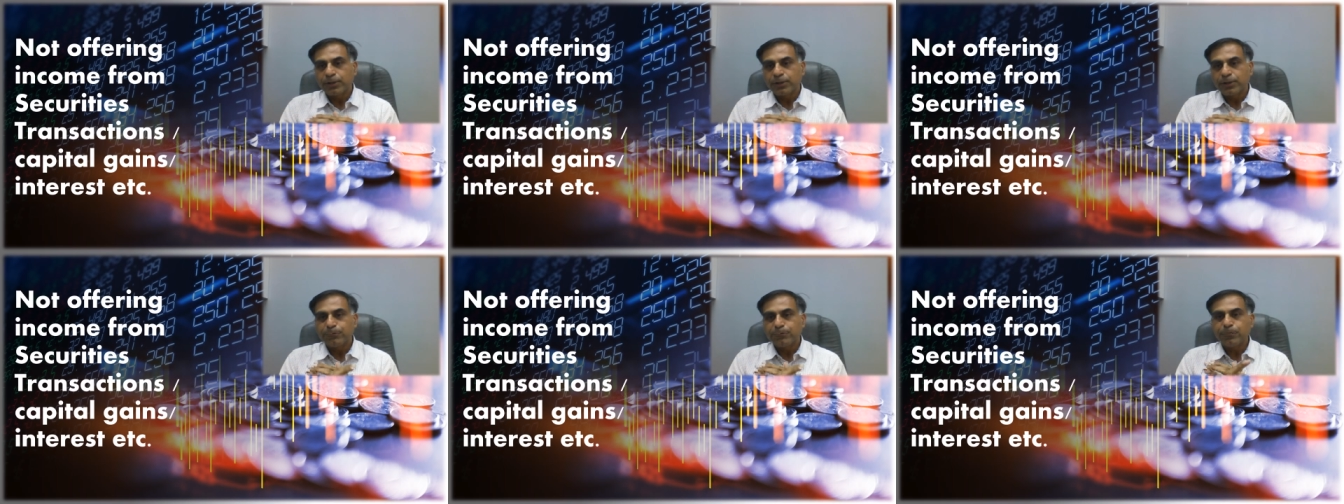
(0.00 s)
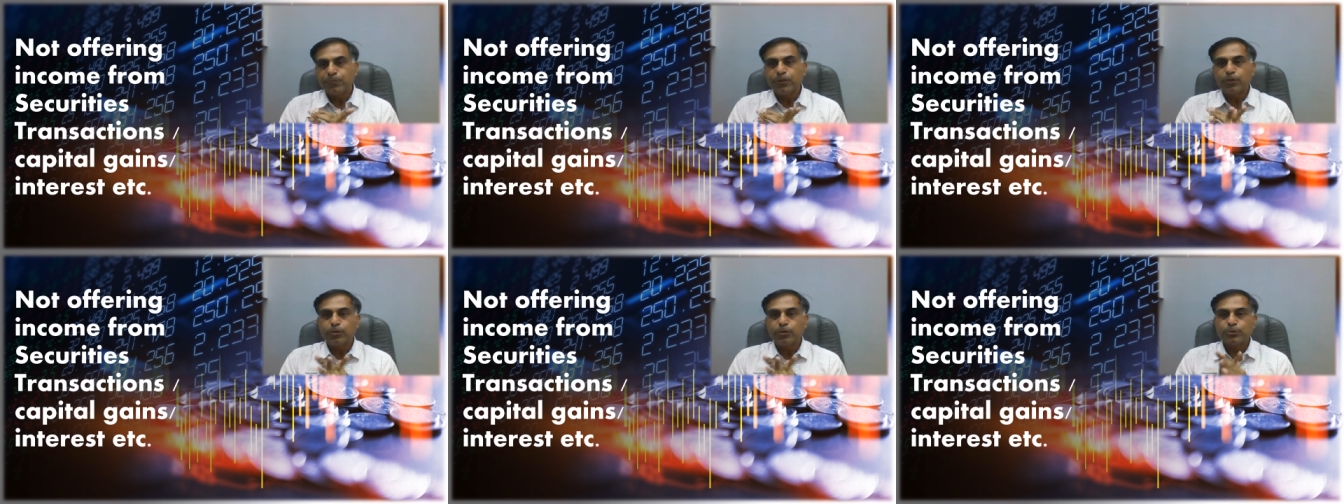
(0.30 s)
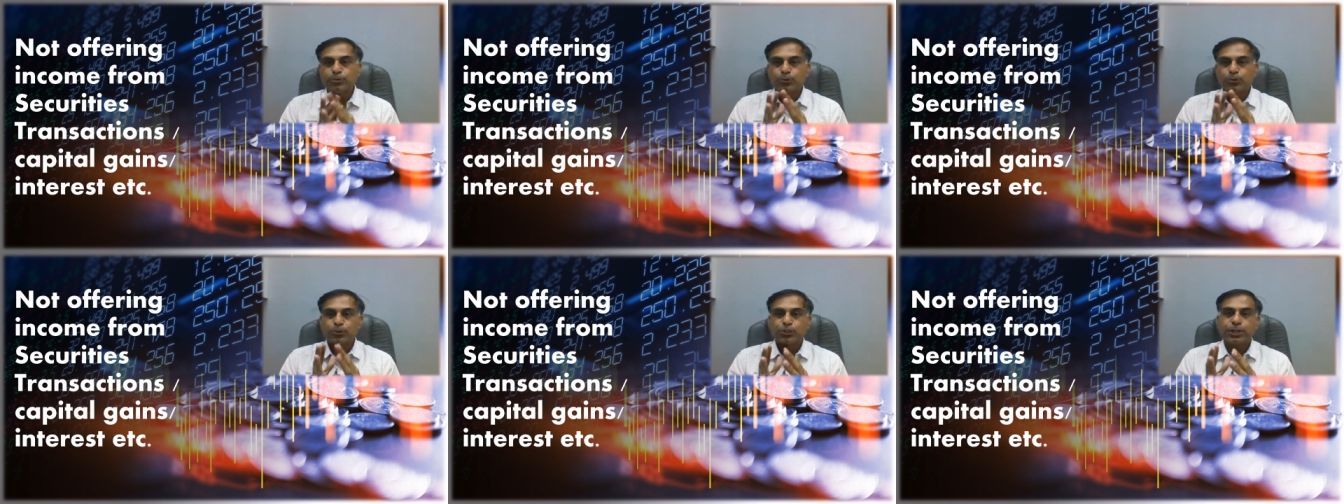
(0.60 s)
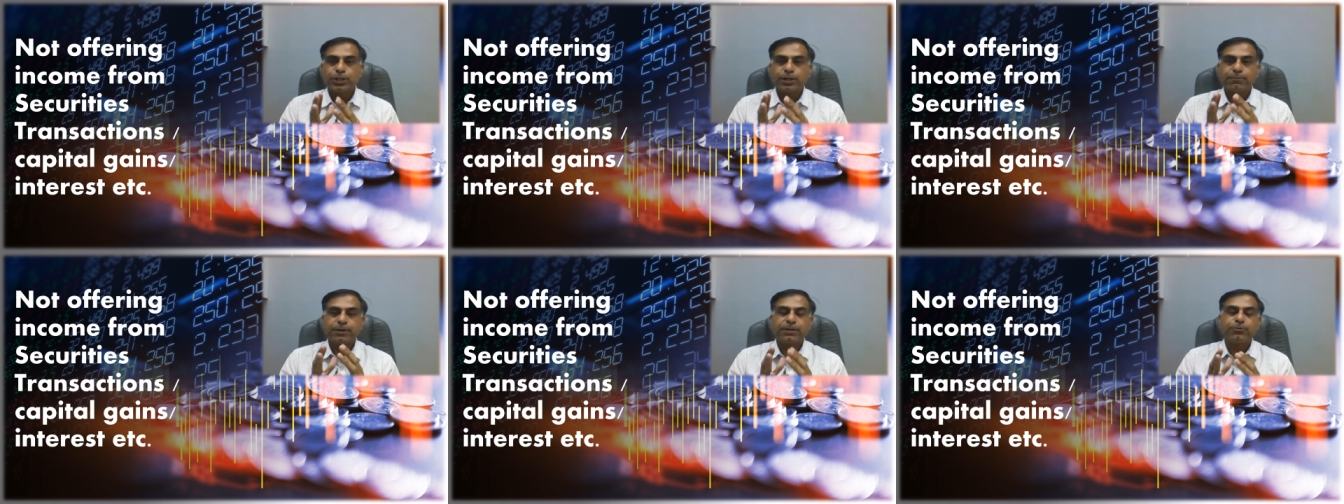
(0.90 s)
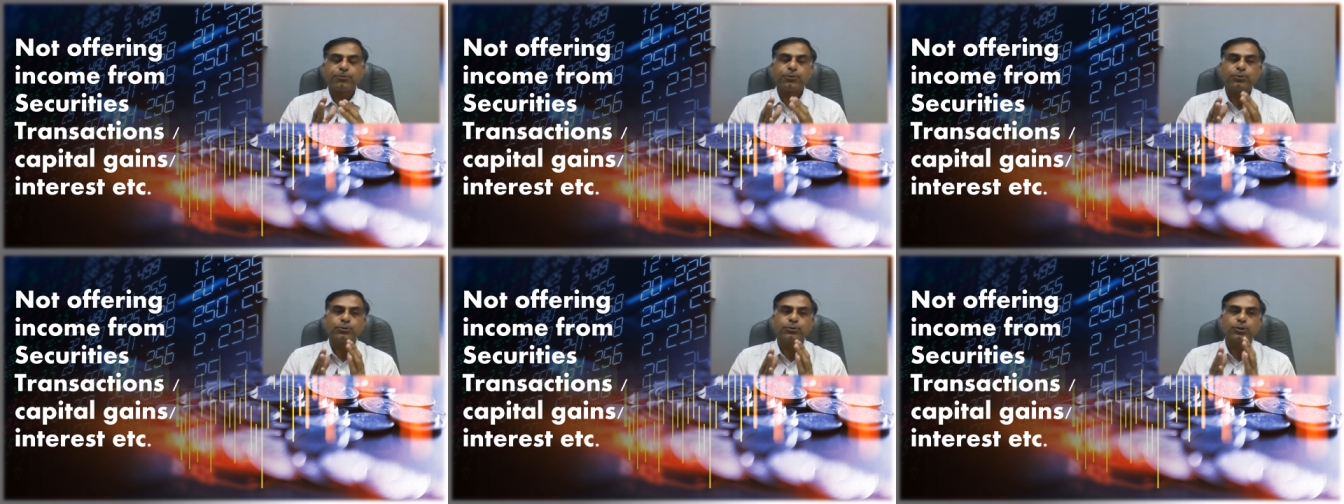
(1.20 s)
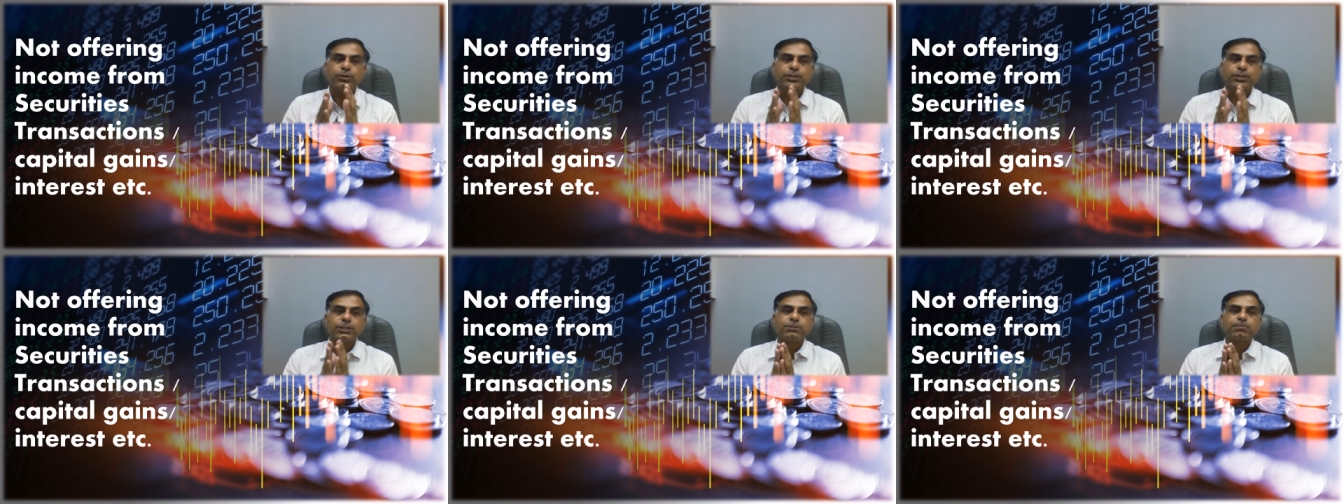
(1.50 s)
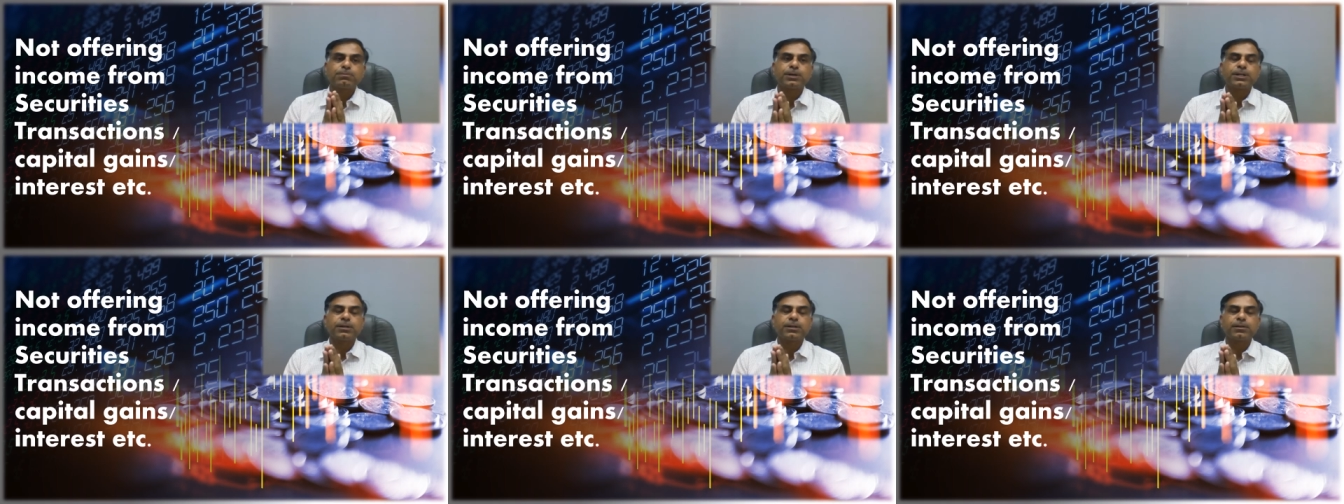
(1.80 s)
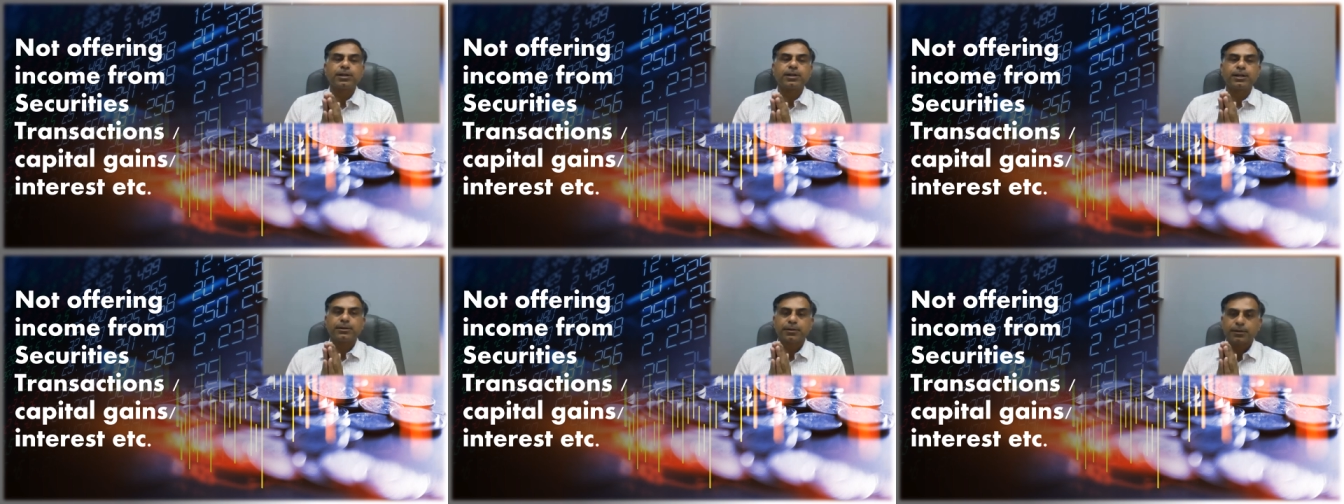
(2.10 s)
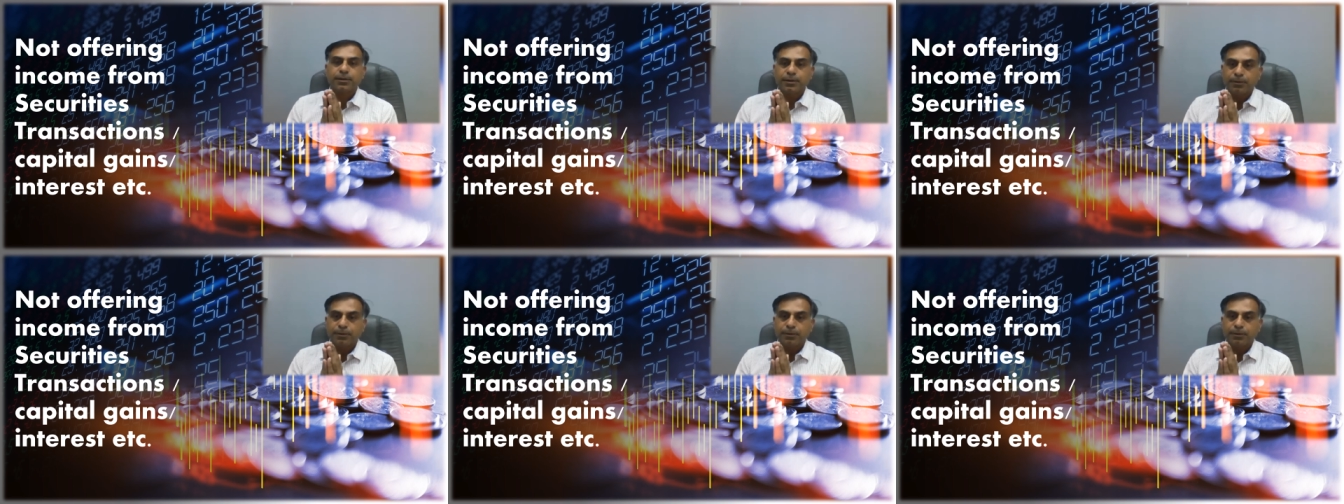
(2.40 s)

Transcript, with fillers: Let me also share my views on this particular